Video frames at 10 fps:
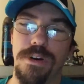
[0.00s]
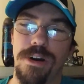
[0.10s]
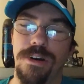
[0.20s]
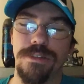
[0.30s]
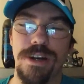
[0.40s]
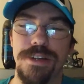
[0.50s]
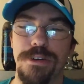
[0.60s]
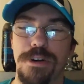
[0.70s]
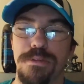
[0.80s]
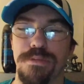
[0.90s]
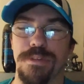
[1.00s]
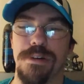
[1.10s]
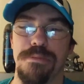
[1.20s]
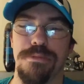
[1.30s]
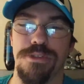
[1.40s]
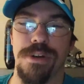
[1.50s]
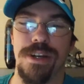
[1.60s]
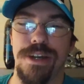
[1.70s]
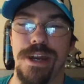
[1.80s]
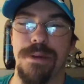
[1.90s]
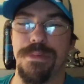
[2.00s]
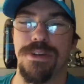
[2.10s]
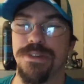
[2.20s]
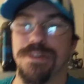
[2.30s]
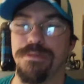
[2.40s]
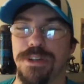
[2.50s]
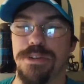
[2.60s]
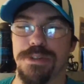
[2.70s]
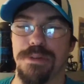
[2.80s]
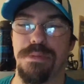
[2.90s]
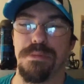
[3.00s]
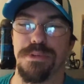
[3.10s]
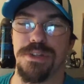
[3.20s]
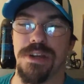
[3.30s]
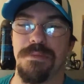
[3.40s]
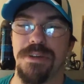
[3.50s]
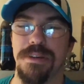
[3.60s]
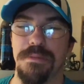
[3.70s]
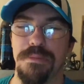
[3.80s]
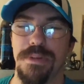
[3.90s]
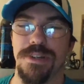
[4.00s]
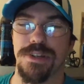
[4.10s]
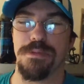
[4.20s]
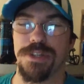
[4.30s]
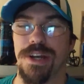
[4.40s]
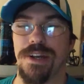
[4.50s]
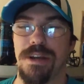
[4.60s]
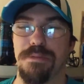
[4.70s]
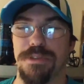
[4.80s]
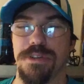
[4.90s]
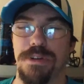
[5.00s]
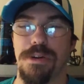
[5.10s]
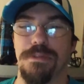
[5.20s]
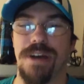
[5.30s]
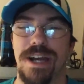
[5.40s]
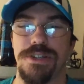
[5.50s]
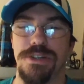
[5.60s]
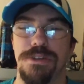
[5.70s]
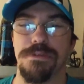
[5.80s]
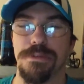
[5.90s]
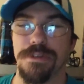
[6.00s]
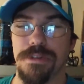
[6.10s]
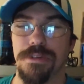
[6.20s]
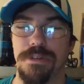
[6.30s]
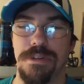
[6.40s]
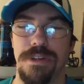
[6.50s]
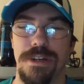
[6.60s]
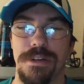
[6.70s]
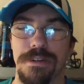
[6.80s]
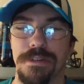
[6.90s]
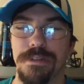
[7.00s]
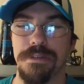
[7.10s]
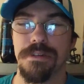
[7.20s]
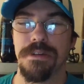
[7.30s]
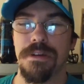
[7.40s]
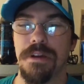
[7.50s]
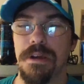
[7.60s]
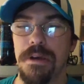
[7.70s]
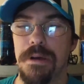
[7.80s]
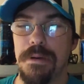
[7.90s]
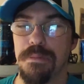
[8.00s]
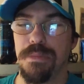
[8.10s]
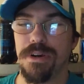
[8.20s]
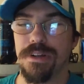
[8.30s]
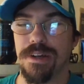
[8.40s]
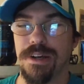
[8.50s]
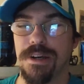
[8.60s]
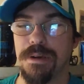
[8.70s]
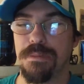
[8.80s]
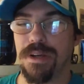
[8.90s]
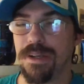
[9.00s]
all I know of from training camp is the videos that people sent me because I was not able to go last year. Year, but um,